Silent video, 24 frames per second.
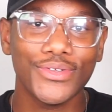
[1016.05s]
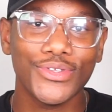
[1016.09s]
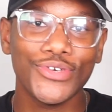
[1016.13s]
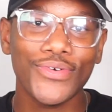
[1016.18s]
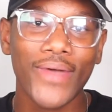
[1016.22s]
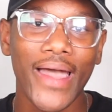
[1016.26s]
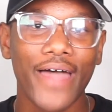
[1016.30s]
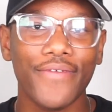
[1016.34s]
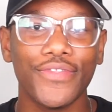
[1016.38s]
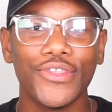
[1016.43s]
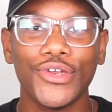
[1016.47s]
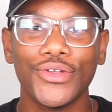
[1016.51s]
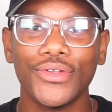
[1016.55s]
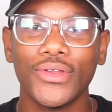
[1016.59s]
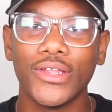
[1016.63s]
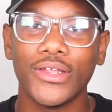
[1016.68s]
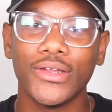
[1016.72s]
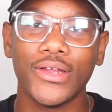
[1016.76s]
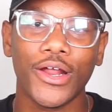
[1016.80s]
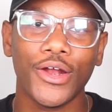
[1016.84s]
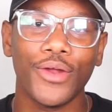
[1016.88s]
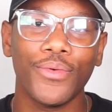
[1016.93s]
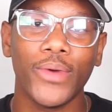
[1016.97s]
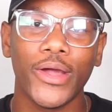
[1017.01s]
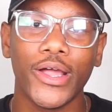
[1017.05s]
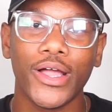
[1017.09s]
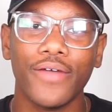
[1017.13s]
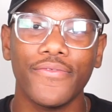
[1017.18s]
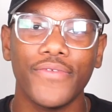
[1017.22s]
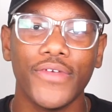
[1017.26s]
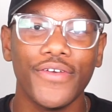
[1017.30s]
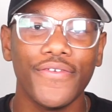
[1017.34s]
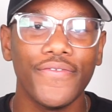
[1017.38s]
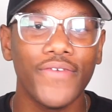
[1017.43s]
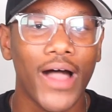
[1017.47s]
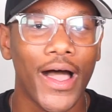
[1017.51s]
You have to do the dirty work of
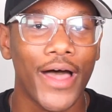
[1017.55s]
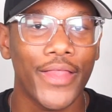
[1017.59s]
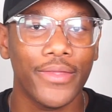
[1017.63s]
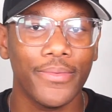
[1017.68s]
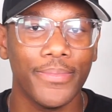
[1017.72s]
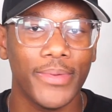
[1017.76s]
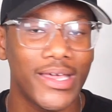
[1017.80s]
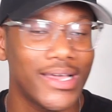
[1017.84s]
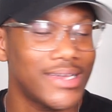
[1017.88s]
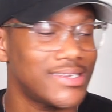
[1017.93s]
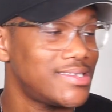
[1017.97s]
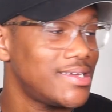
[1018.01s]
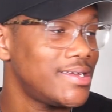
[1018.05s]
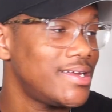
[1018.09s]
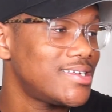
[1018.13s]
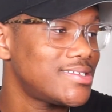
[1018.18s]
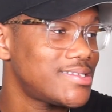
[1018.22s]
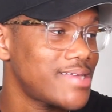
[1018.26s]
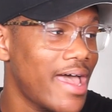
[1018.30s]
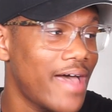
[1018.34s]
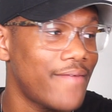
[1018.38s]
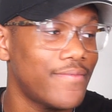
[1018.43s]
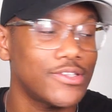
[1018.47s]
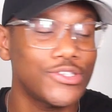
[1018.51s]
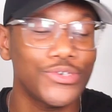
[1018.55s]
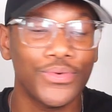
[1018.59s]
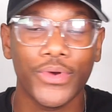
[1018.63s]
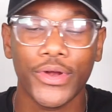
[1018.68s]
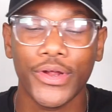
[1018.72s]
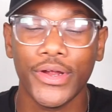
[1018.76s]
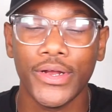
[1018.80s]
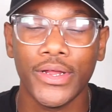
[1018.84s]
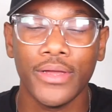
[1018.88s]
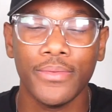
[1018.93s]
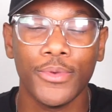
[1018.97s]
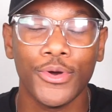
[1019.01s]
your father, because he doesn't have a Twitter
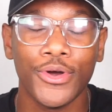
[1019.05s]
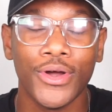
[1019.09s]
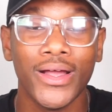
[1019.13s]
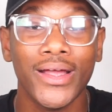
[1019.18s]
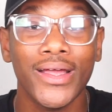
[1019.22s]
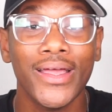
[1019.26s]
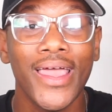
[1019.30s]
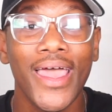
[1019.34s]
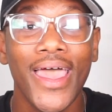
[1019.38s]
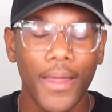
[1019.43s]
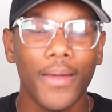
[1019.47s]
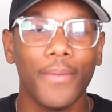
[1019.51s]
anymore.